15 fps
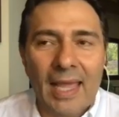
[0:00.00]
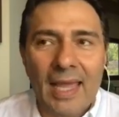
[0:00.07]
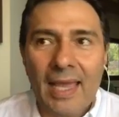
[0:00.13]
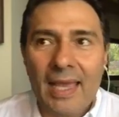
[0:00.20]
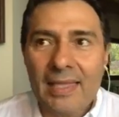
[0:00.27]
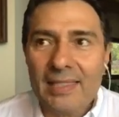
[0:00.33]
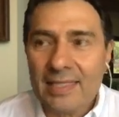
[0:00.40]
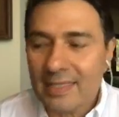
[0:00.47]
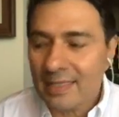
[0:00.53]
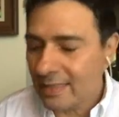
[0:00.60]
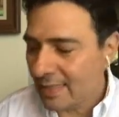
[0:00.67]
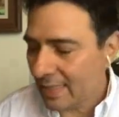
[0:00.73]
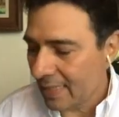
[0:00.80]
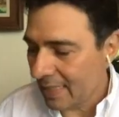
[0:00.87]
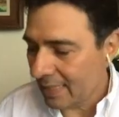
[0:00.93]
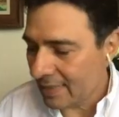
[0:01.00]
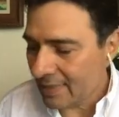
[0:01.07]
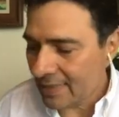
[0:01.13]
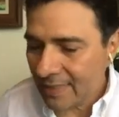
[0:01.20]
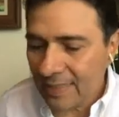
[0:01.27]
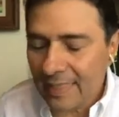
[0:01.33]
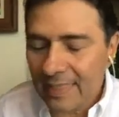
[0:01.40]
it's
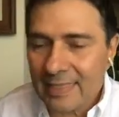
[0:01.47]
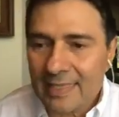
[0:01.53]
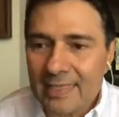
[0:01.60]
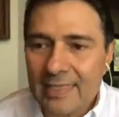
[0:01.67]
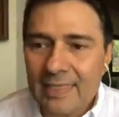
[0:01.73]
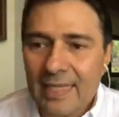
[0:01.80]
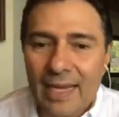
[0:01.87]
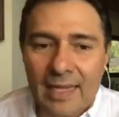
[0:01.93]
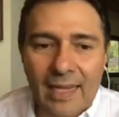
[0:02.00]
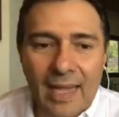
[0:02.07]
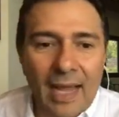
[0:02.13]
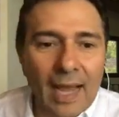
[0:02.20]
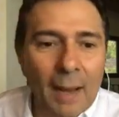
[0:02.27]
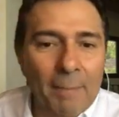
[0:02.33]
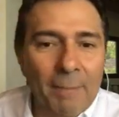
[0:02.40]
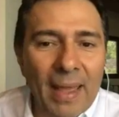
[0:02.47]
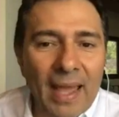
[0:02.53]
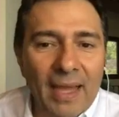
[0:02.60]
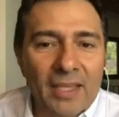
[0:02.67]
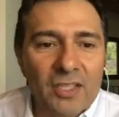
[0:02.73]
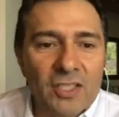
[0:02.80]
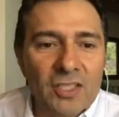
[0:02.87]
not a
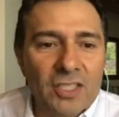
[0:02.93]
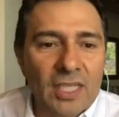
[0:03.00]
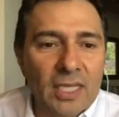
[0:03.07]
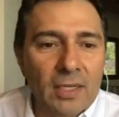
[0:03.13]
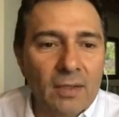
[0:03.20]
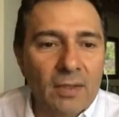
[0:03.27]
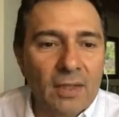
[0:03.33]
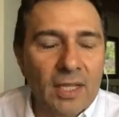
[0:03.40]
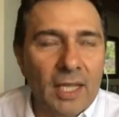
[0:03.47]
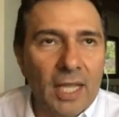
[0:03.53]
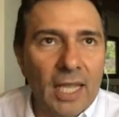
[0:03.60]
package deal.